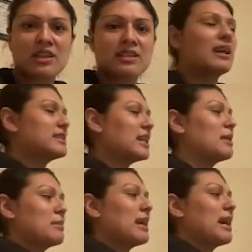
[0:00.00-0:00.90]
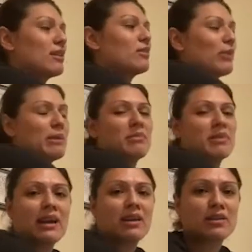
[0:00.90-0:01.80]
And then I'd write
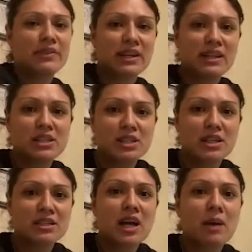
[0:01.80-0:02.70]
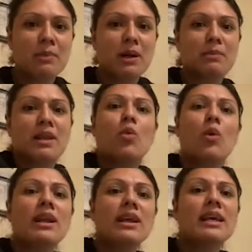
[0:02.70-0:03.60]
mechanical ventilation at the top, and I'd be like,
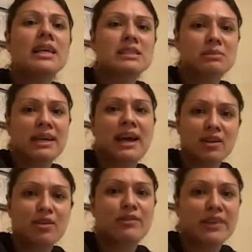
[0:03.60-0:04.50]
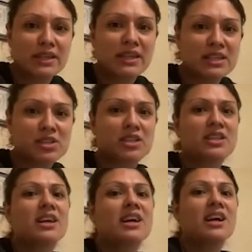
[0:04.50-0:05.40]
what is mechanical
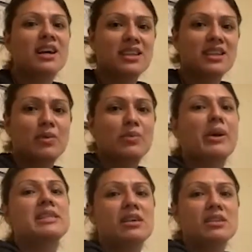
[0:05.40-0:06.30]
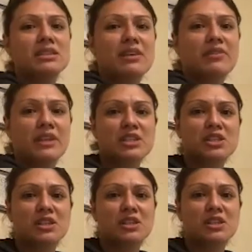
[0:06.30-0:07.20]
ventilation? And then I would write down the
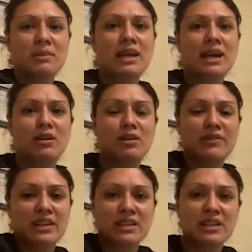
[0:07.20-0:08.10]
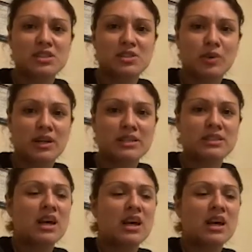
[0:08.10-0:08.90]
definition of what mechanical ventilation was.